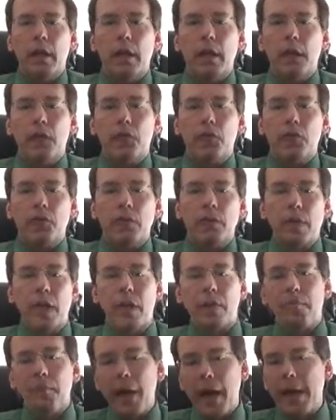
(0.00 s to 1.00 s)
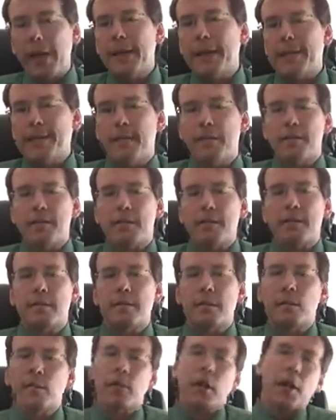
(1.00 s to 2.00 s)
It's not biased in the sense
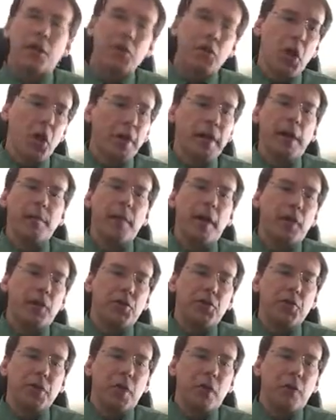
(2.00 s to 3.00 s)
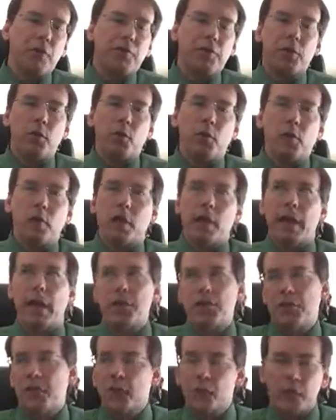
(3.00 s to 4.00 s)
that you're not talking about yourself and we're not
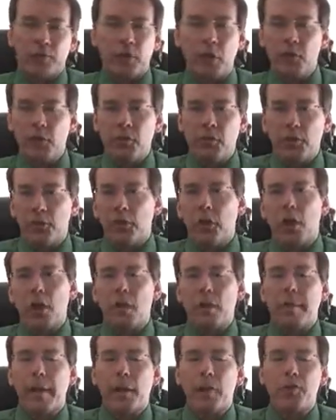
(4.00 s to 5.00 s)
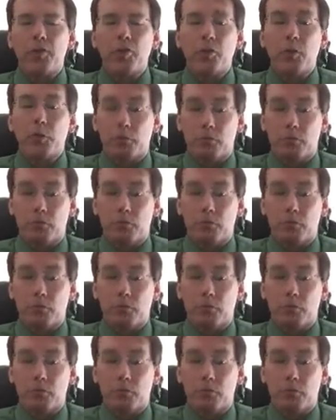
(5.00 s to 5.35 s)
asking your friends to talk about you.